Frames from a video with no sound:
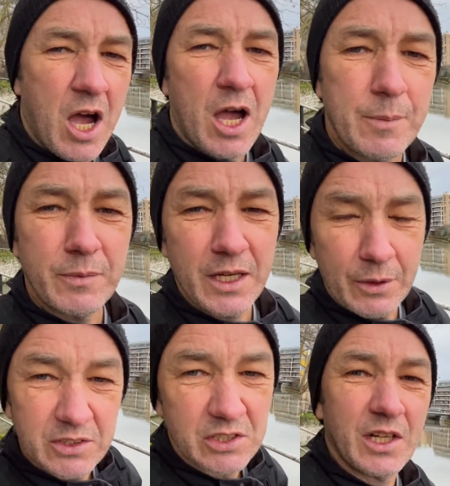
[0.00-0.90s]
I'm
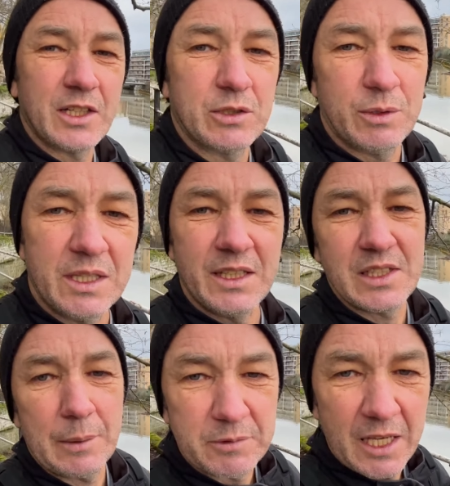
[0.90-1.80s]
going to start doing these
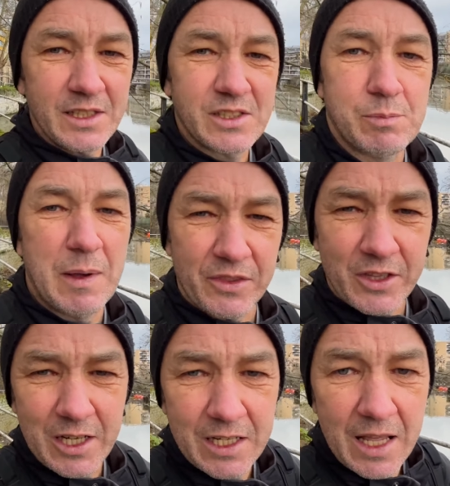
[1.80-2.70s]
updates monthly